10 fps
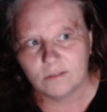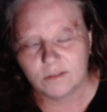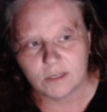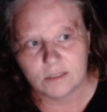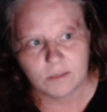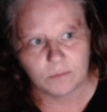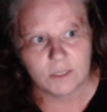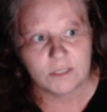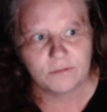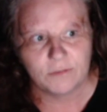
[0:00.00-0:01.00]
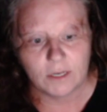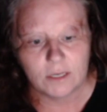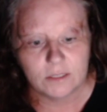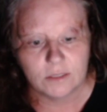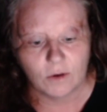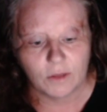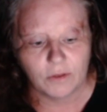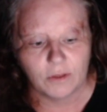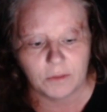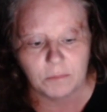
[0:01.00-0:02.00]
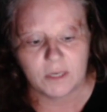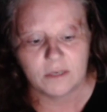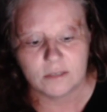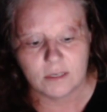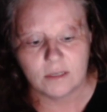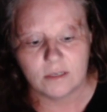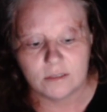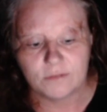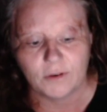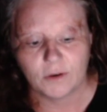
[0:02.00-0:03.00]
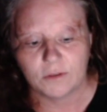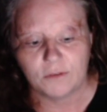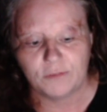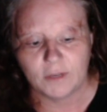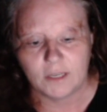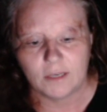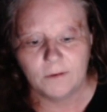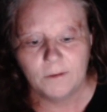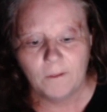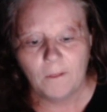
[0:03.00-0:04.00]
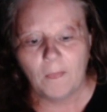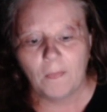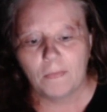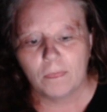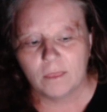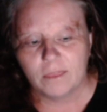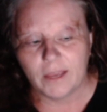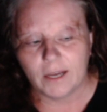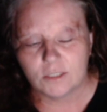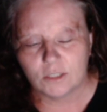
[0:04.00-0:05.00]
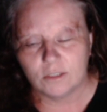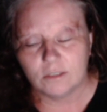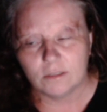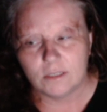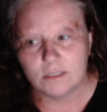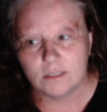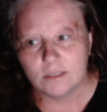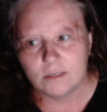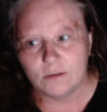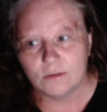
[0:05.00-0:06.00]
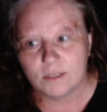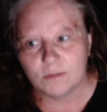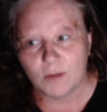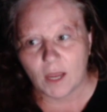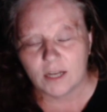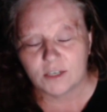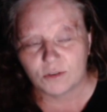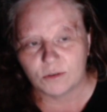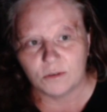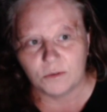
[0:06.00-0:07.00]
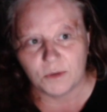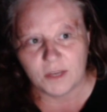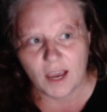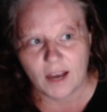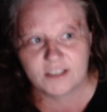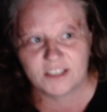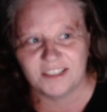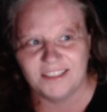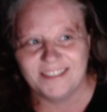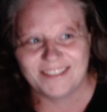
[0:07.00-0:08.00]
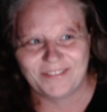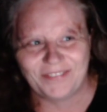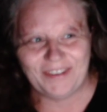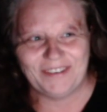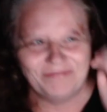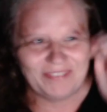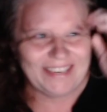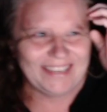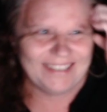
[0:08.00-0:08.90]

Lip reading: think something's funny. So I thought that because it is fairly funny, that should at least induce some natural reactions from me.